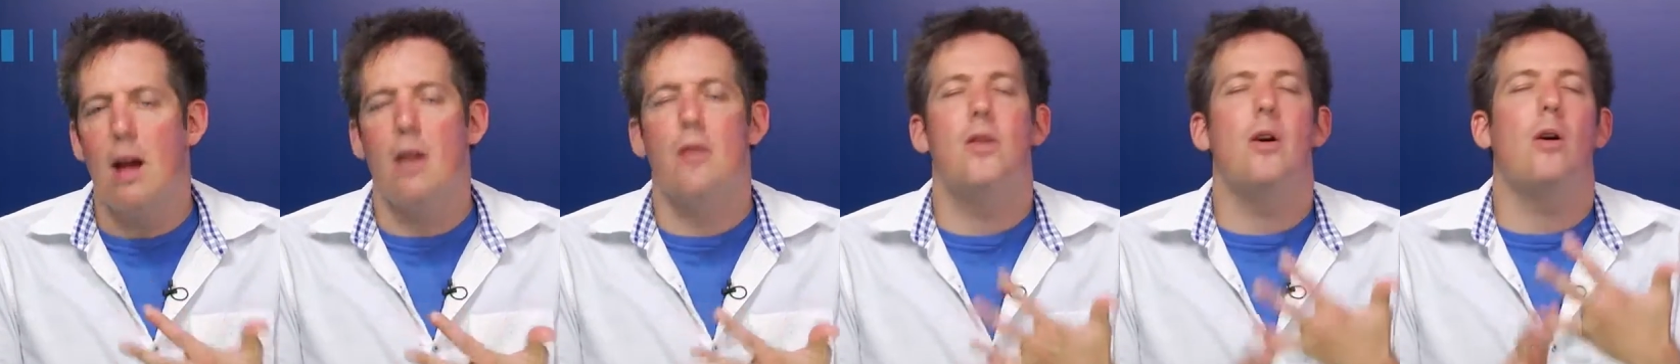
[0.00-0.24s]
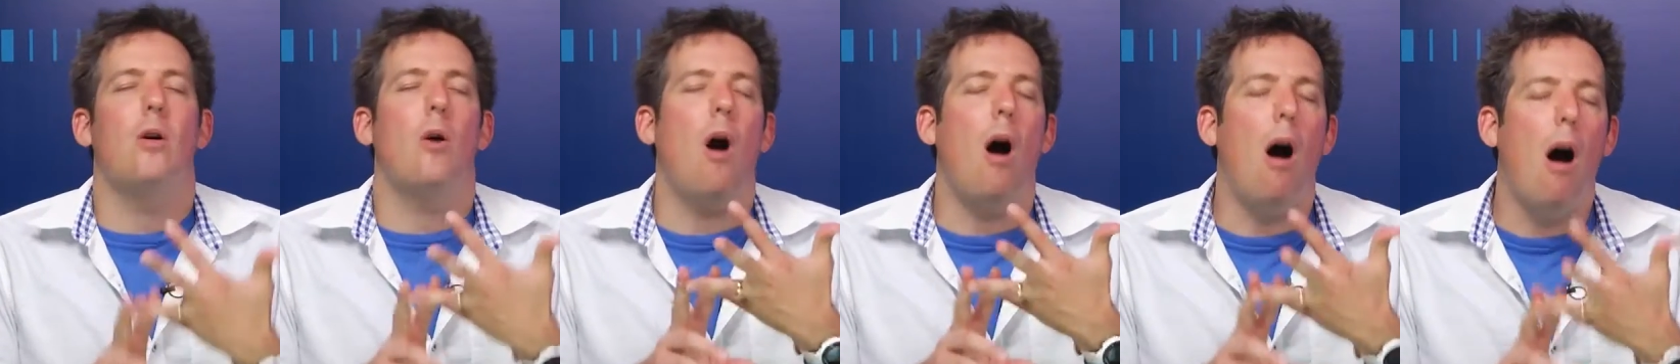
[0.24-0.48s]

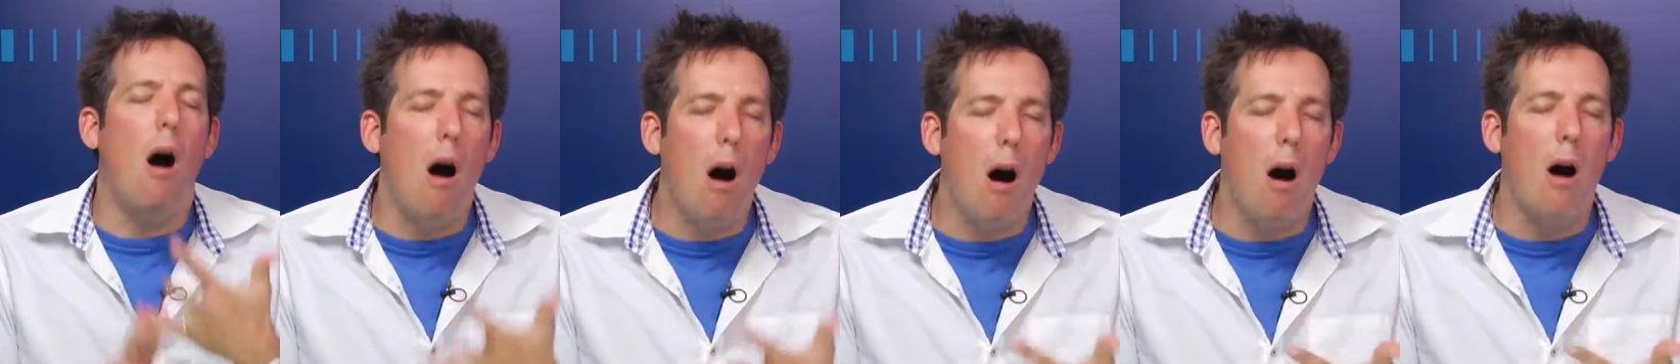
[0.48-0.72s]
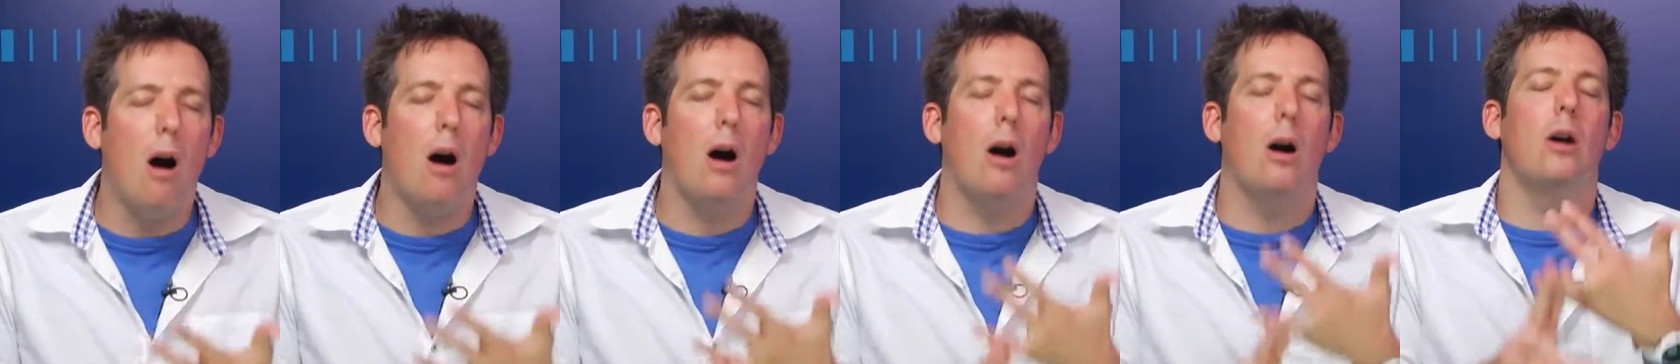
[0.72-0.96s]
There
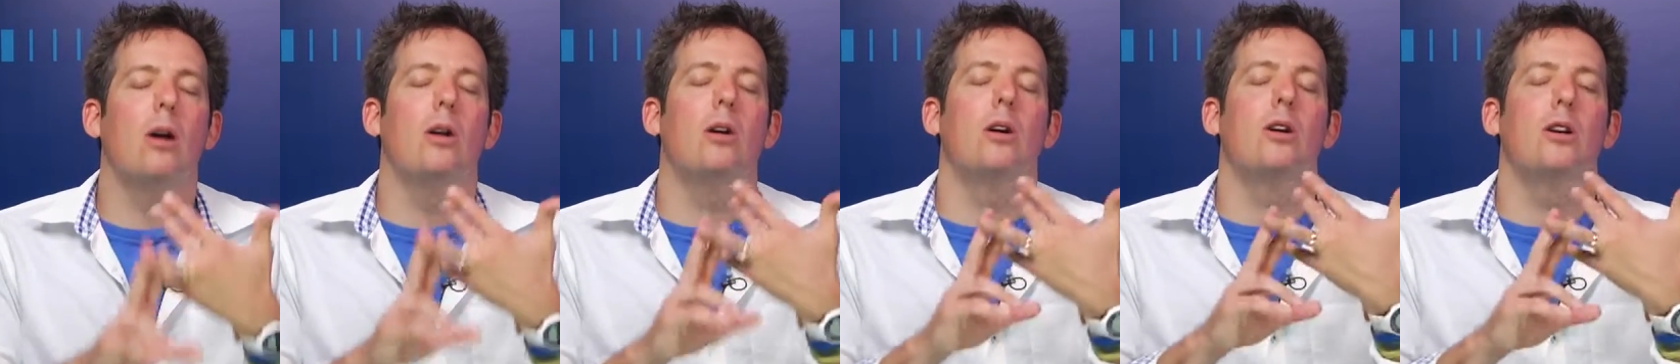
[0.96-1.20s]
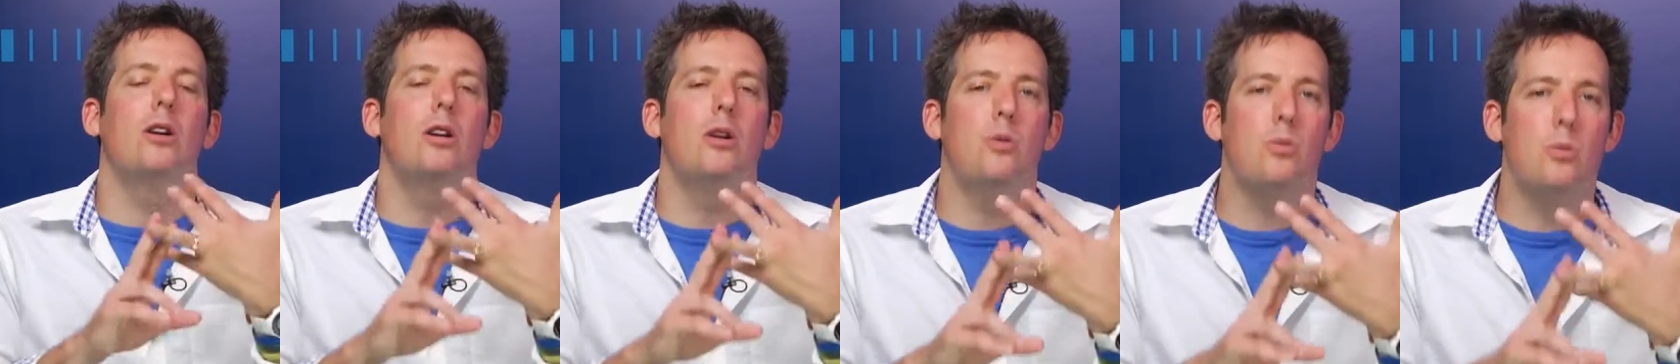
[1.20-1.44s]
are
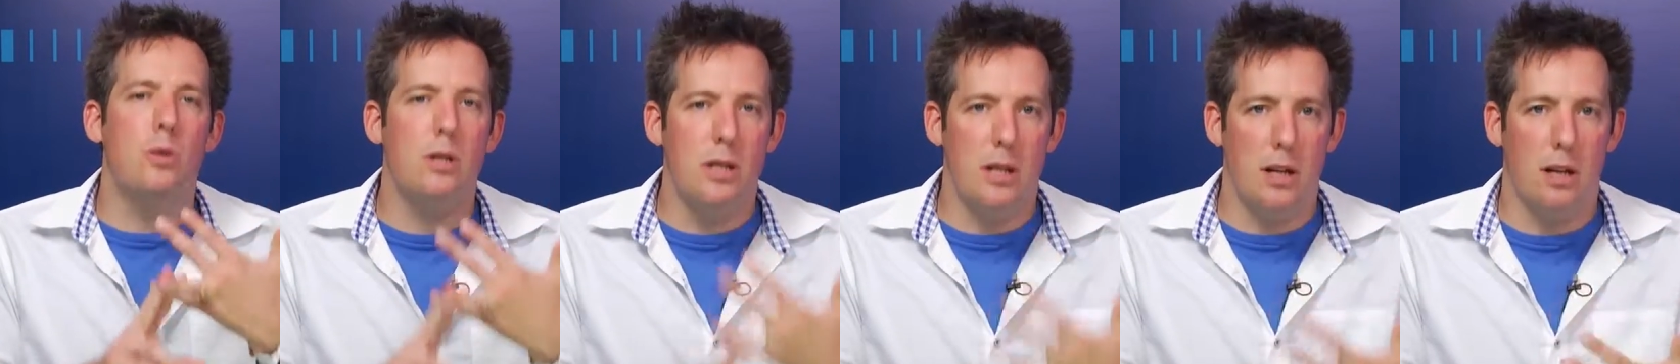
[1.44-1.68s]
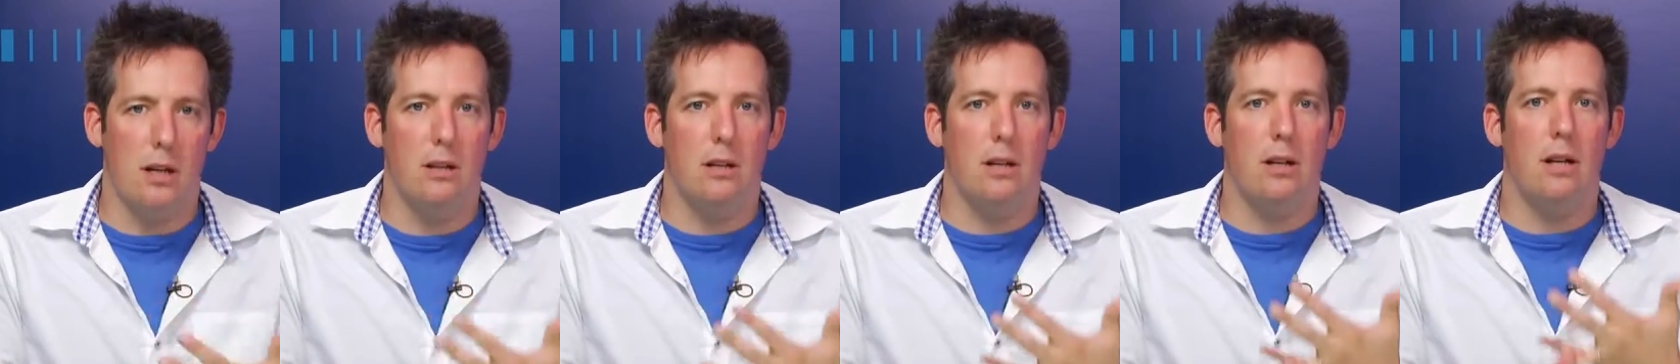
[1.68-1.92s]

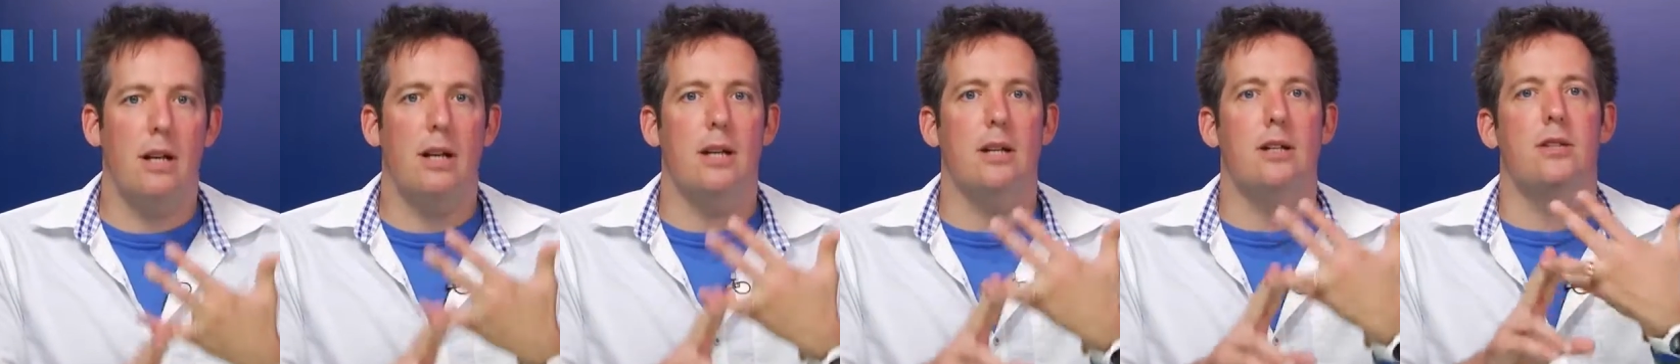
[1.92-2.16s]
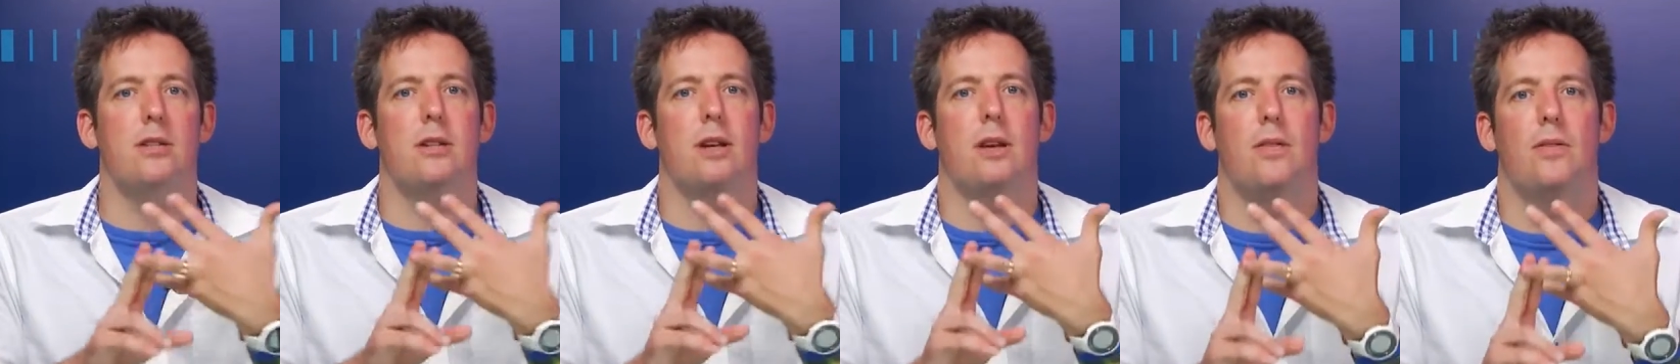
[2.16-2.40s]

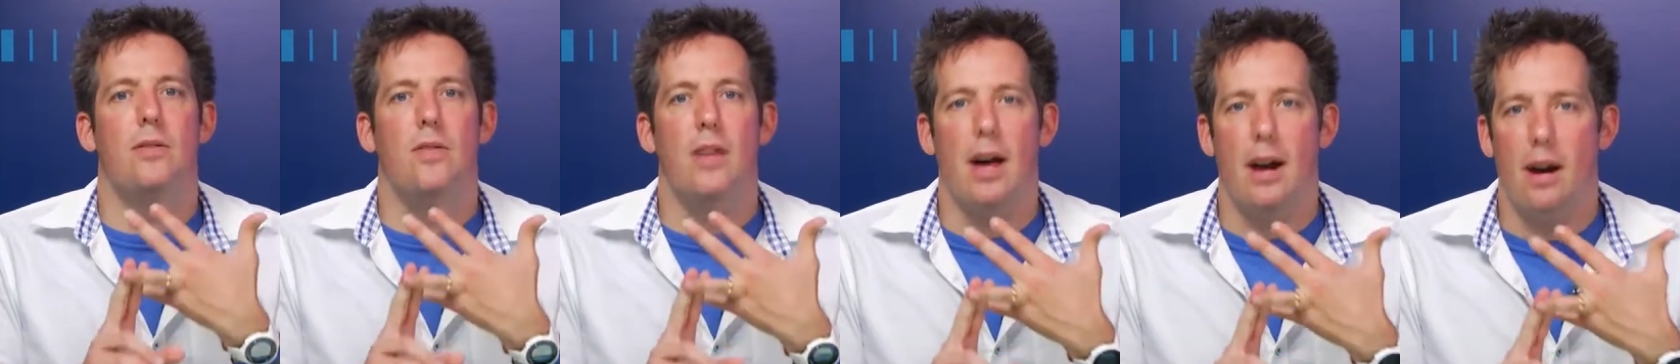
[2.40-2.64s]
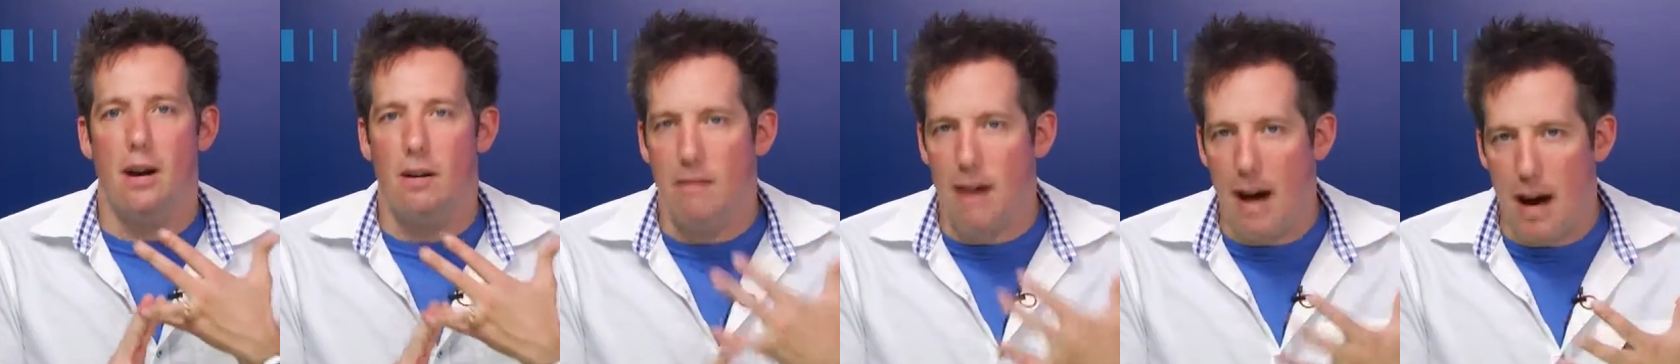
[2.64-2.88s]
utilities
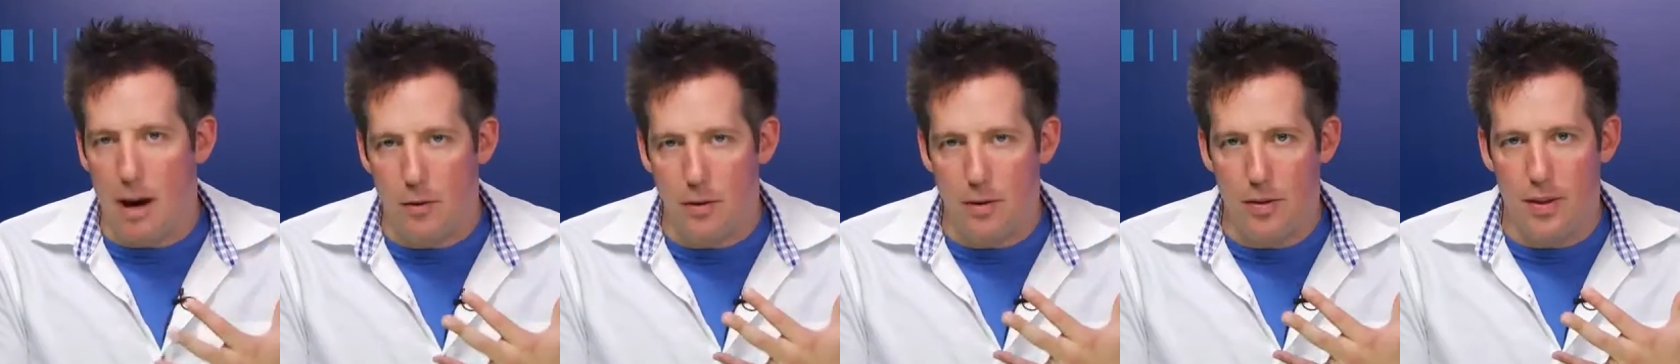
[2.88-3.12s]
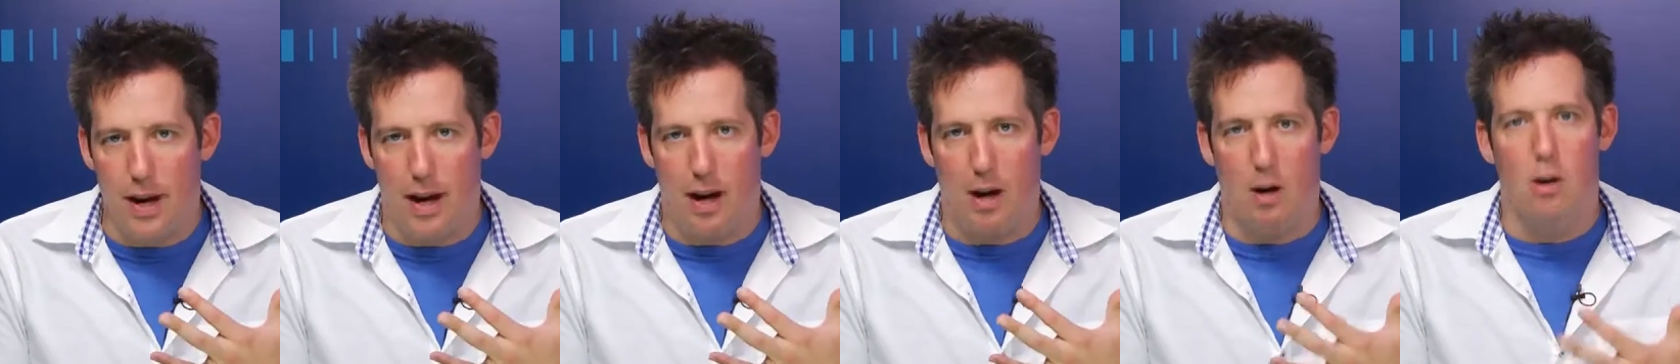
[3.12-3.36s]
that are
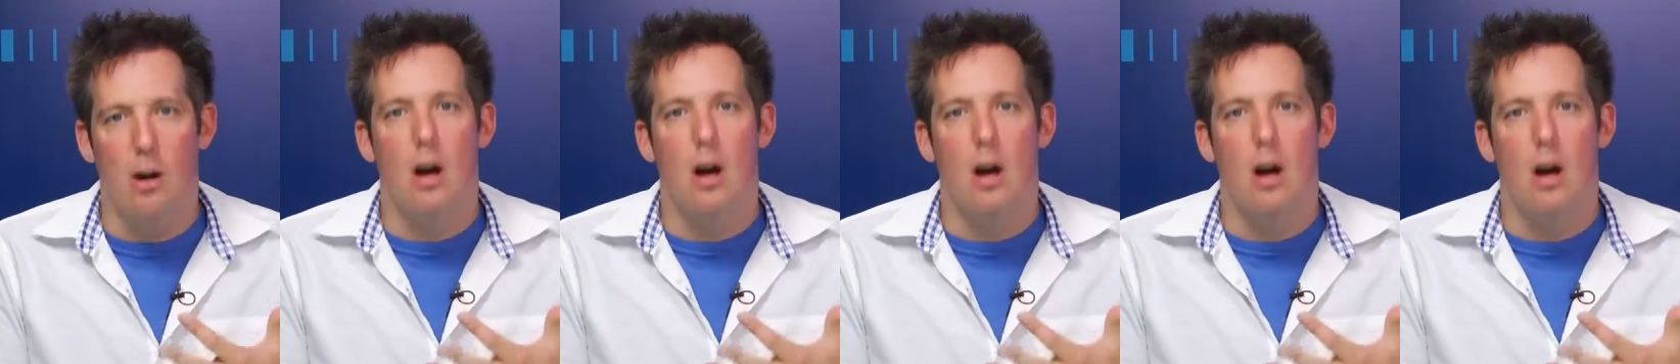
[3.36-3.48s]
out there.